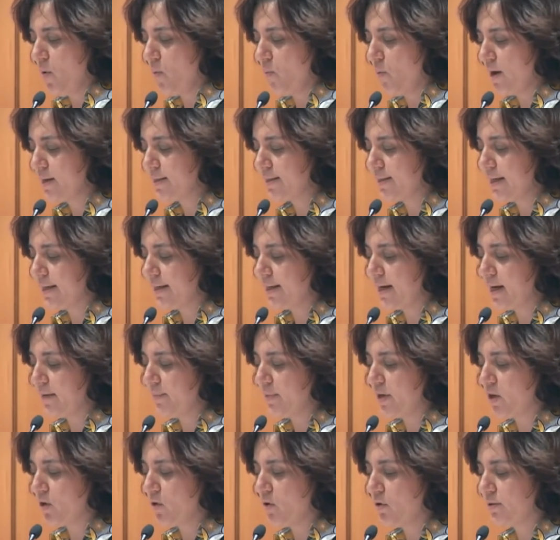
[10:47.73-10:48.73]
once they
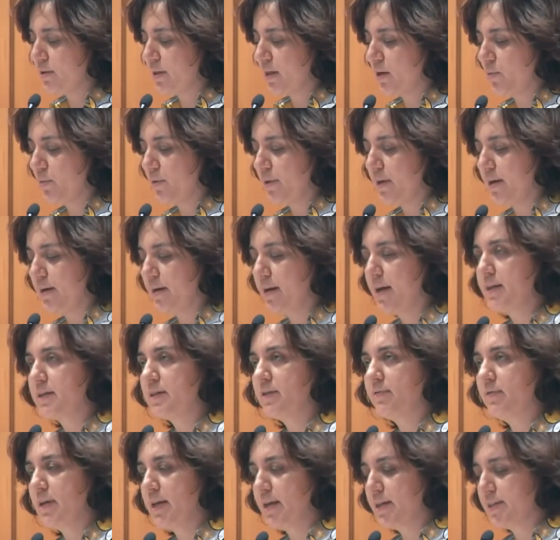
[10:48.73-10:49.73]
came in contact with the Greek
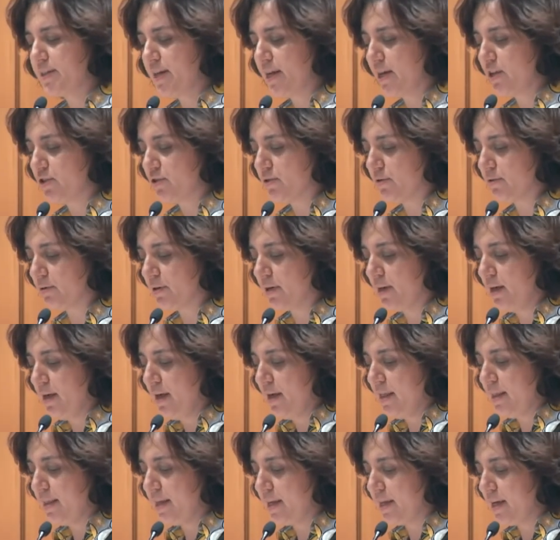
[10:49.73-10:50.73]
civilization,
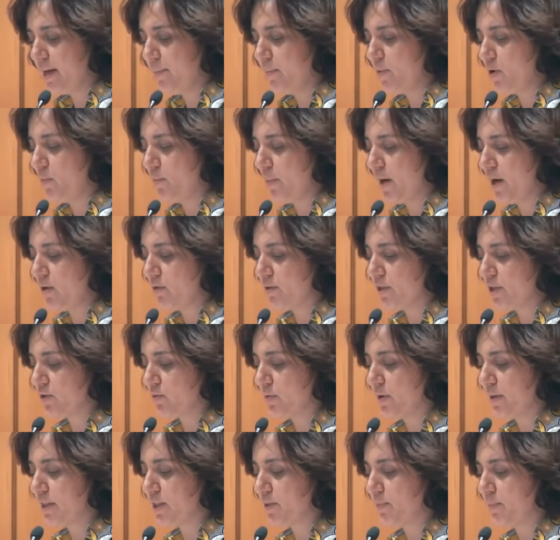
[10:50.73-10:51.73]
the Hebrew
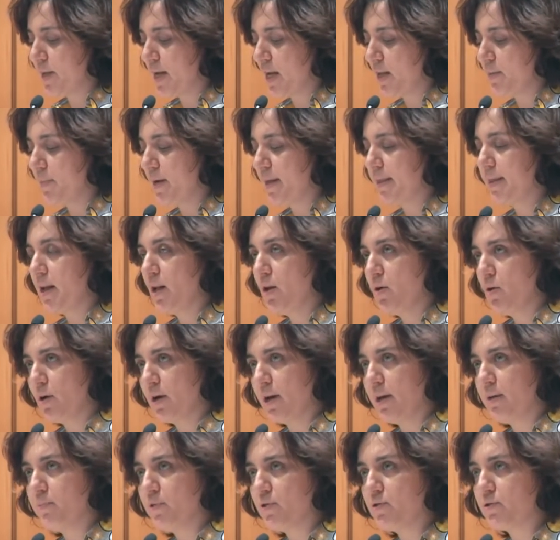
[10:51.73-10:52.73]
melodies were displayed by the
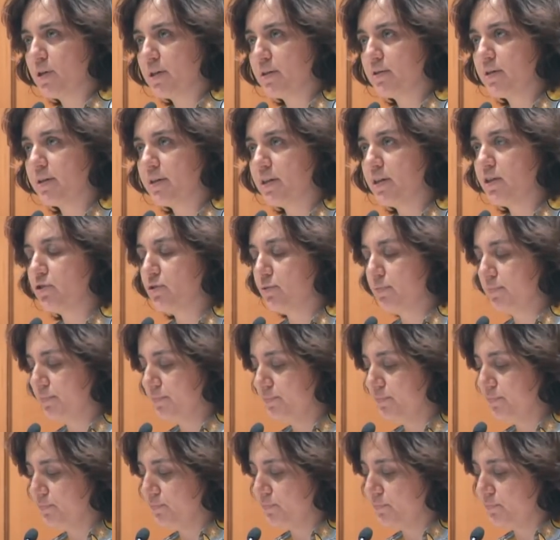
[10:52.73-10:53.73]
local music tradition.